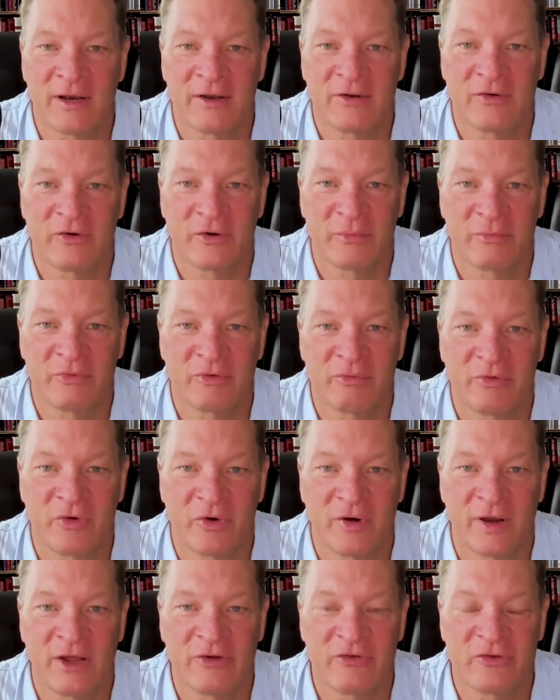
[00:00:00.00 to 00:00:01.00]
in terms of
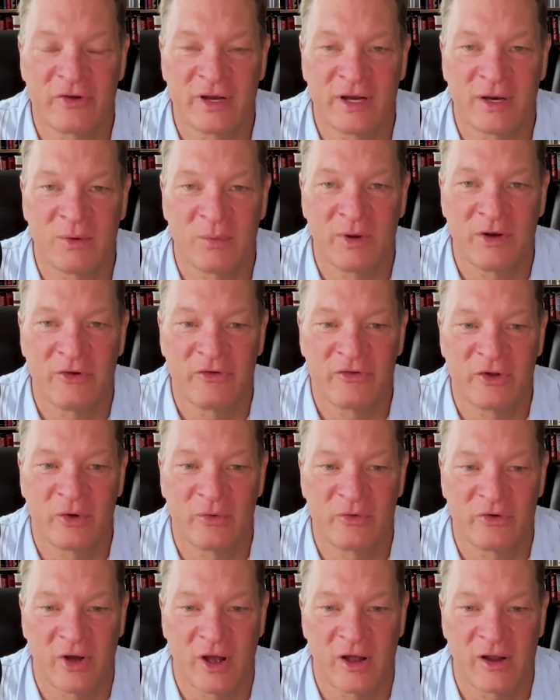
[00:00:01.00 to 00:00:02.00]
tradition, and we just
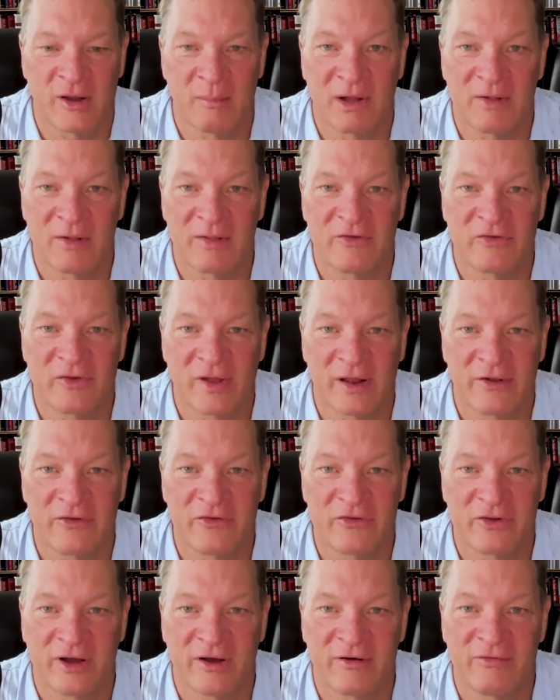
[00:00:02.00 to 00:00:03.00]
don't talk about this kind of
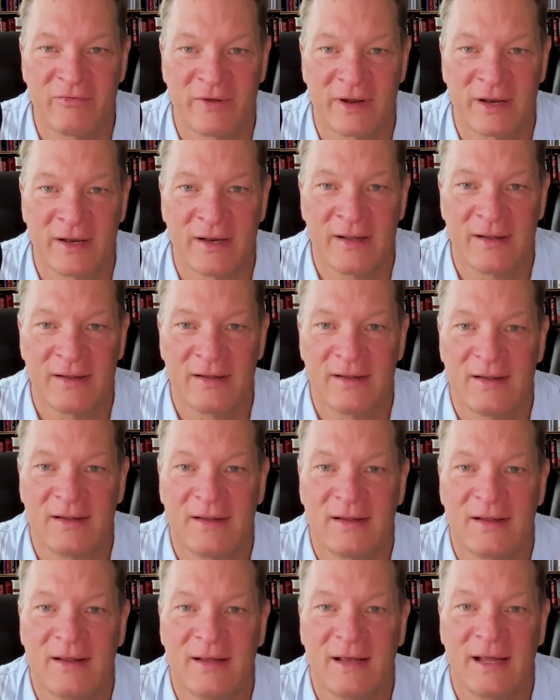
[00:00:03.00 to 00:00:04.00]
stuff.
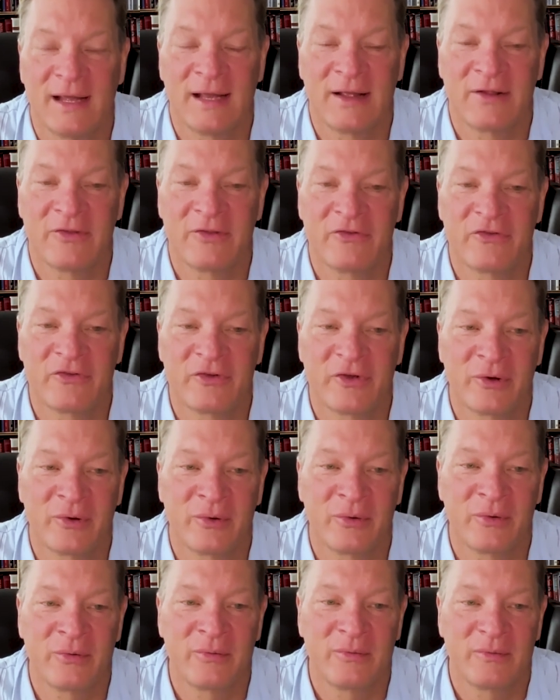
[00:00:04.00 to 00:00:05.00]
And
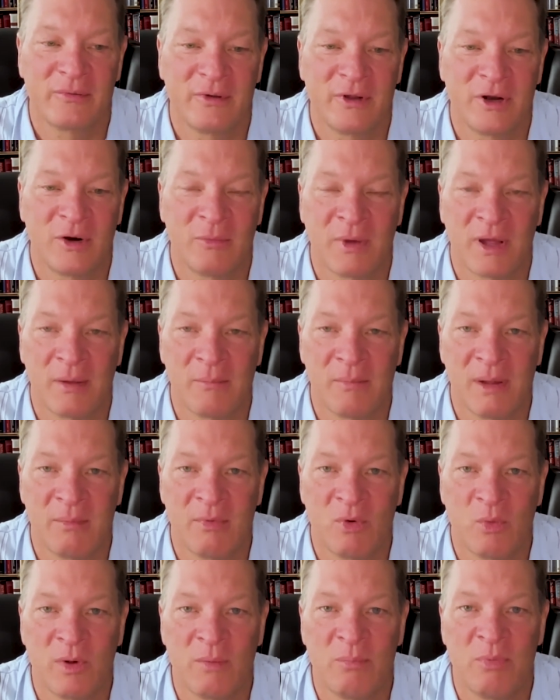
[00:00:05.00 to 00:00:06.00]
so,
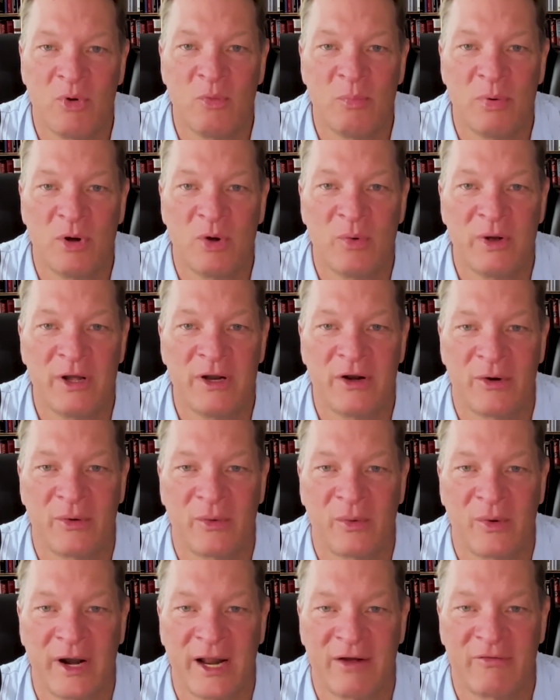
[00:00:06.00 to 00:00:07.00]
maybe we poo-poo it or
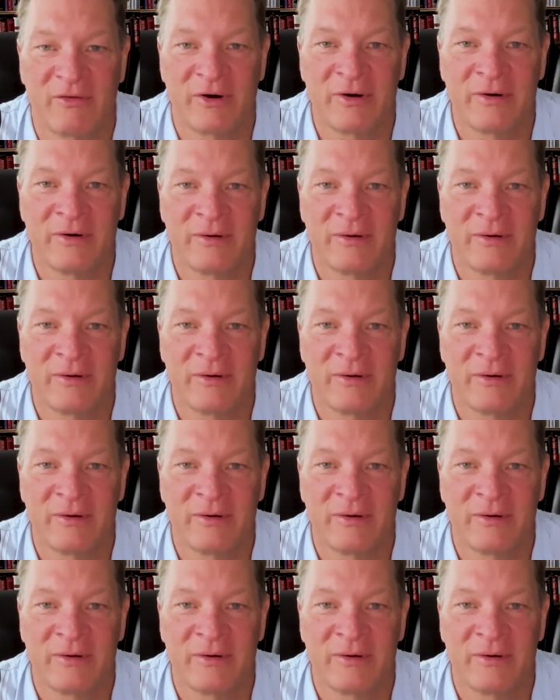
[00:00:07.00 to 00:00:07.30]
whatever.